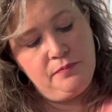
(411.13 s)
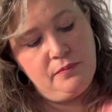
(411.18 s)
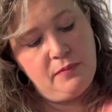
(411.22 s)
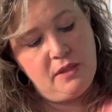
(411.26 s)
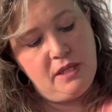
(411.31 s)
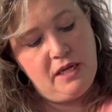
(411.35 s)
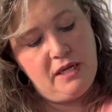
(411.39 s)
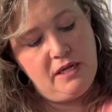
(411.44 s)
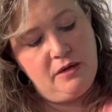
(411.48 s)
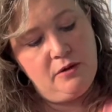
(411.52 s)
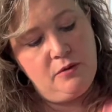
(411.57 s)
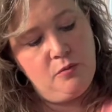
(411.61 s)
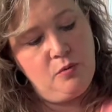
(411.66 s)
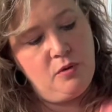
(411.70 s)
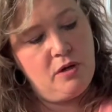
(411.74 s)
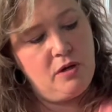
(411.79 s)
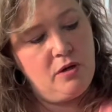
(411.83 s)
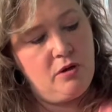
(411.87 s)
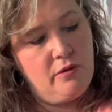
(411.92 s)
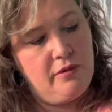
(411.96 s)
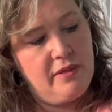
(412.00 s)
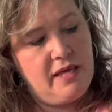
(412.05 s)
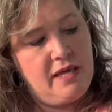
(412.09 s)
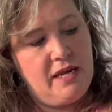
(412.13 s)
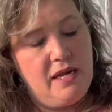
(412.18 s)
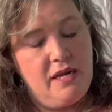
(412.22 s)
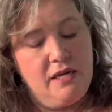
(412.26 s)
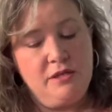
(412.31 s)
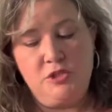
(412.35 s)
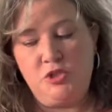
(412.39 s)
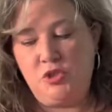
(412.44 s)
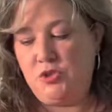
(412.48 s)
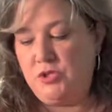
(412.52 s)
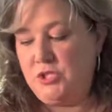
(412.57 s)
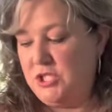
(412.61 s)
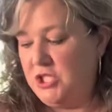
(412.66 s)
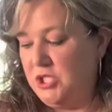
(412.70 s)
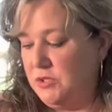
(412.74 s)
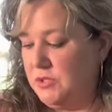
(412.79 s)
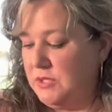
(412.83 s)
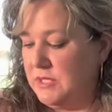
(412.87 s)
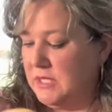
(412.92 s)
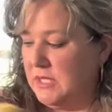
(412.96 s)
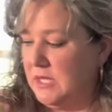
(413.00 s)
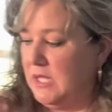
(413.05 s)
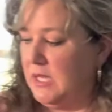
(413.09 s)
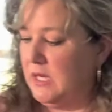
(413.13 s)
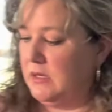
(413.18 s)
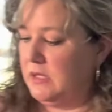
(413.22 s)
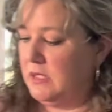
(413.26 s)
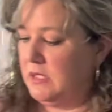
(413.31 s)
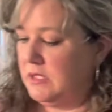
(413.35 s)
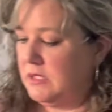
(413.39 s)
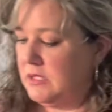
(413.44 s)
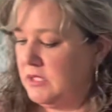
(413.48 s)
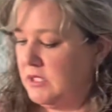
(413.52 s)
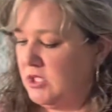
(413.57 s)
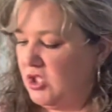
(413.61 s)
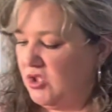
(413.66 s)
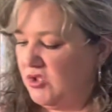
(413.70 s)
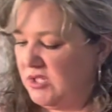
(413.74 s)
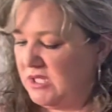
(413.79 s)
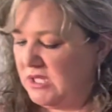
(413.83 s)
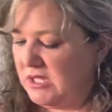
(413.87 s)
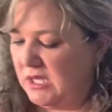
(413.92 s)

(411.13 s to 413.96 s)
I don't want all that extra juice in there because the juice,